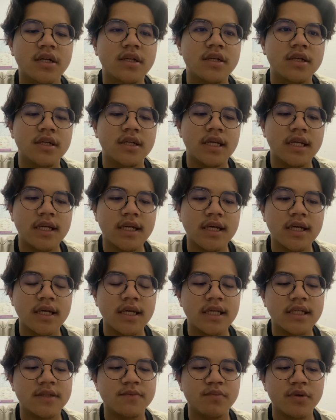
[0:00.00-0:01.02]
the dinner
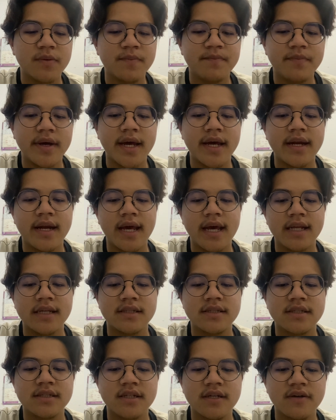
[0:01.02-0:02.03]
is prepared and
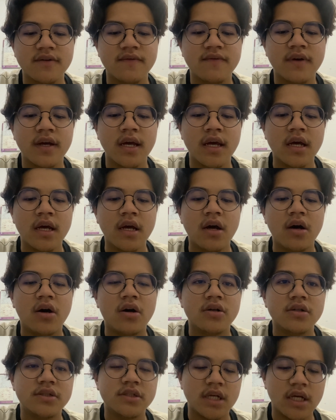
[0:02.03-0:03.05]
served
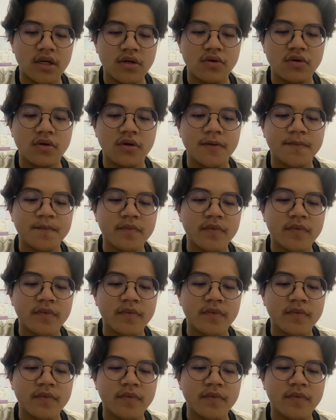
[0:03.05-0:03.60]
on schedule.